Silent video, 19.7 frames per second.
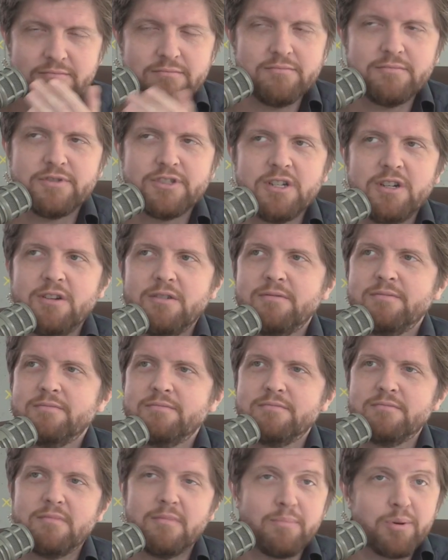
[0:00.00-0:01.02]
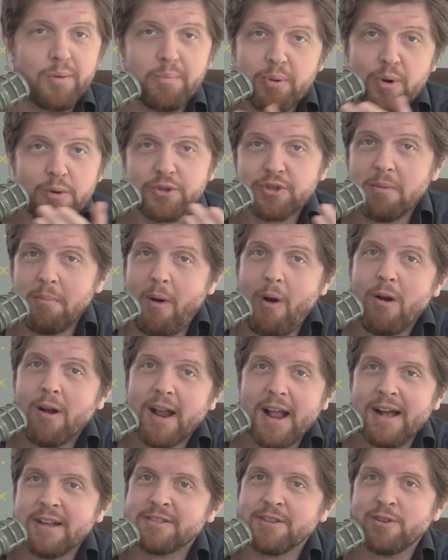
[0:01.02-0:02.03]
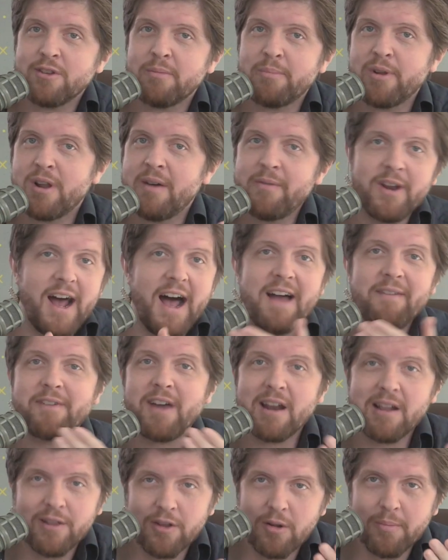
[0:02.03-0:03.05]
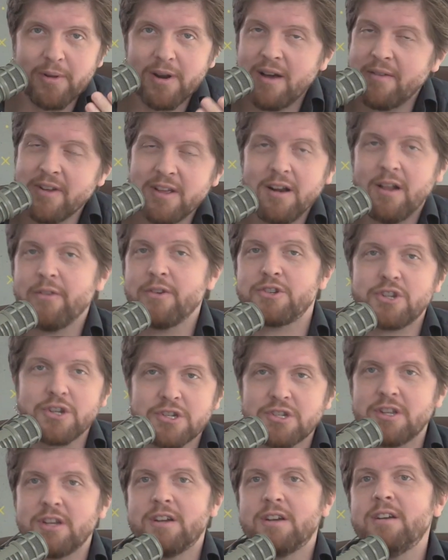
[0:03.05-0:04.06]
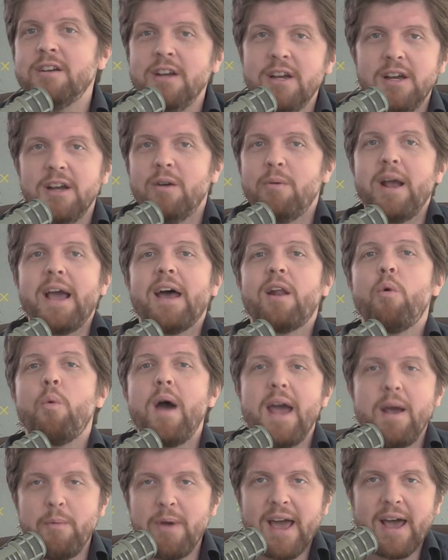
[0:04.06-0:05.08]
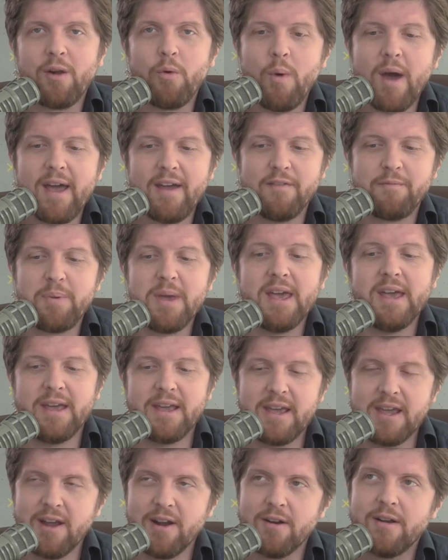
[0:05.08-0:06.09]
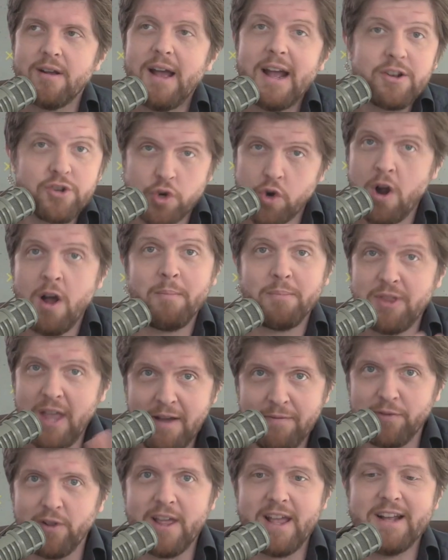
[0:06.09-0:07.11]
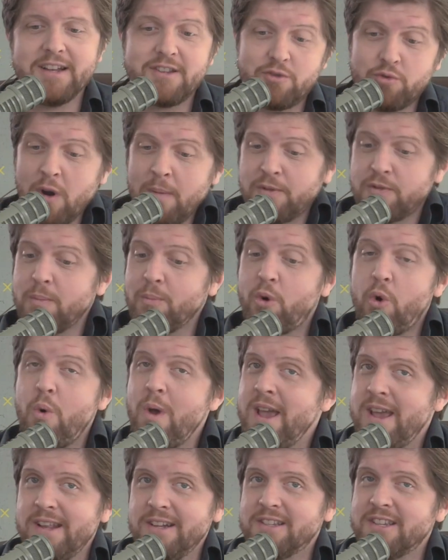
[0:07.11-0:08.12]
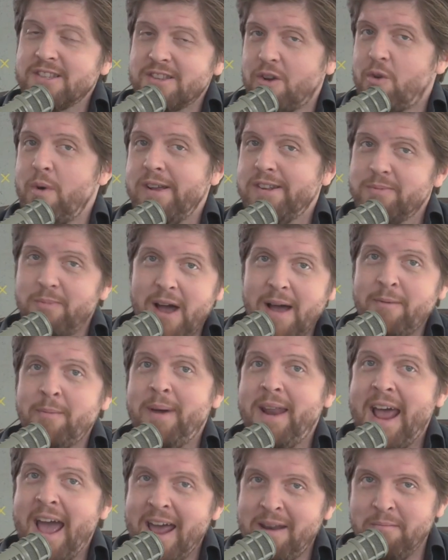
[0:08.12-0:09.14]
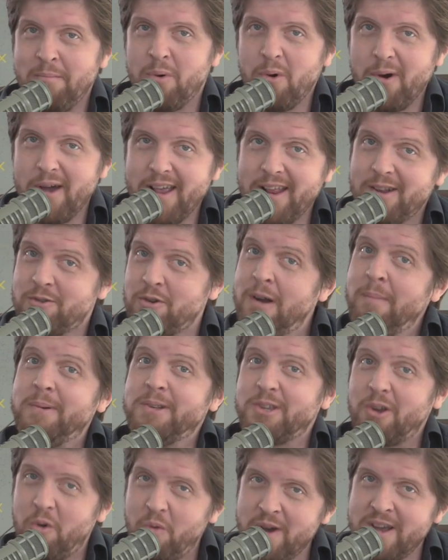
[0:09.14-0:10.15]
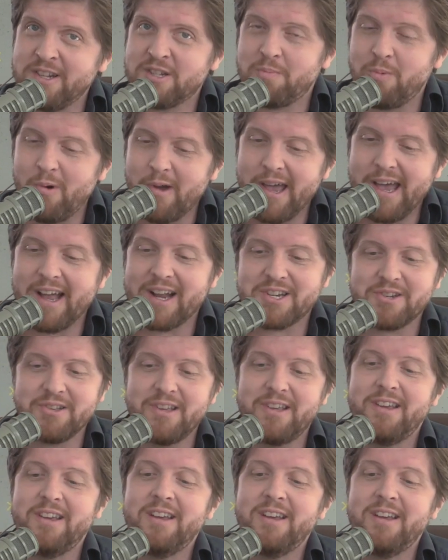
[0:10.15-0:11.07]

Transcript: So producer Mark has a little bit of it. I've got a little bit of it. You know, there's just a we got a way we got a way of being here. And Trump definitely has. Trump's from Queens. He's a Queens boy. I'm a Manhattan boy. Trump is a Queens boy actually.